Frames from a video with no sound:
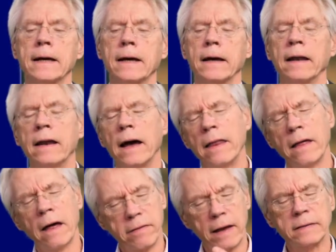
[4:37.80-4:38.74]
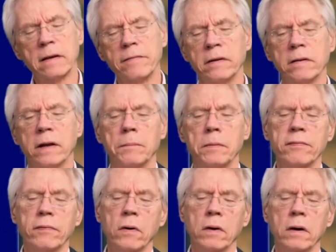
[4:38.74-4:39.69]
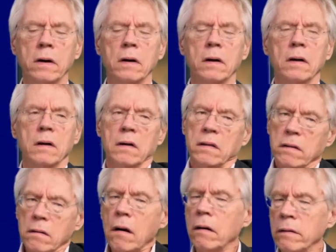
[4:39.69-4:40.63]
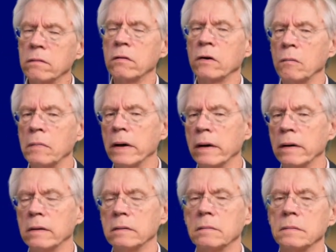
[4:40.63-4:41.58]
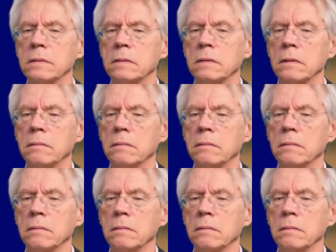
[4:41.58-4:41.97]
And as I've hinted at before, there are internal mechanisms.